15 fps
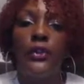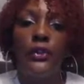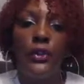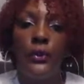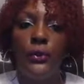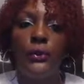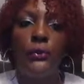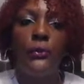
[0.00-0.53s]

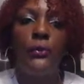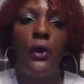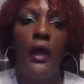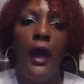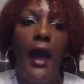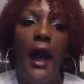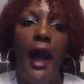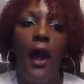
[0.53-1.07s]
to
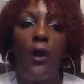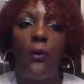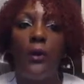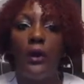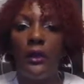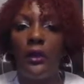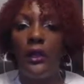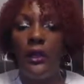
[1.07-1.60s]

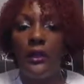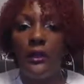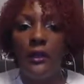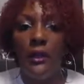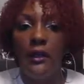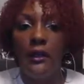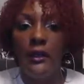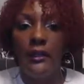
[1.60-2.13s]

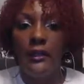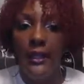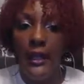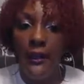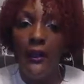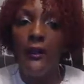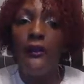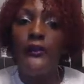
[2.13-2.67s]

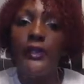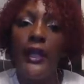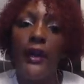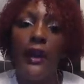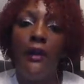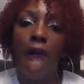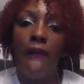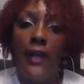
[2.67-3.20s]
ourselves and
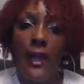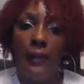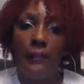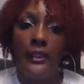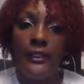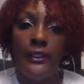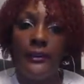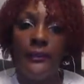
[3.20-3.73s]
our
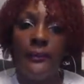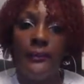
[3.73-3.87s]
families.